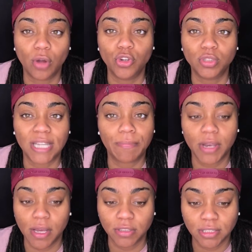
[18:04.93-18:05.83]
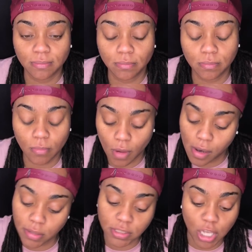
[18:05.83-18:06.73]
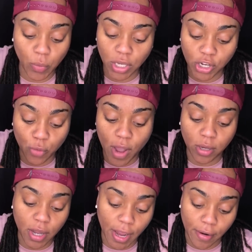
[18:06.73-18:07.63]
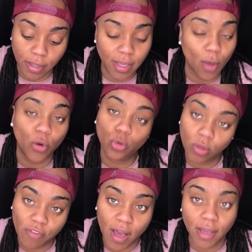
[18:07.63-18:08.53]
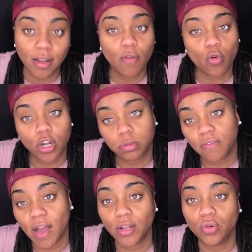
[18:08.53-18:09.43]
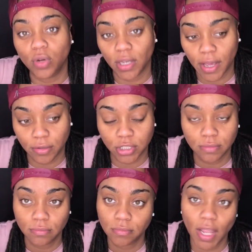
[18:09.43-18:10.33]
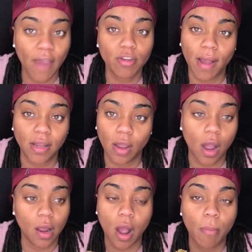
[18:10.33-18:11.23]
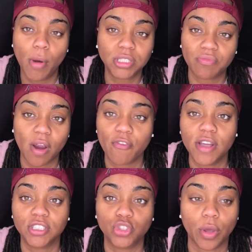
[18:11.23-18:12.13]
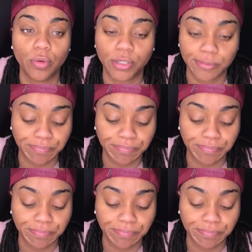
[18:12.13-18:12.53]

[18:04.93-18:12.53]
do something else. So we're looking around in the area, and what do we find? Of course, we find a hookah lounge. Everybody, most of our friends enjoy hookah.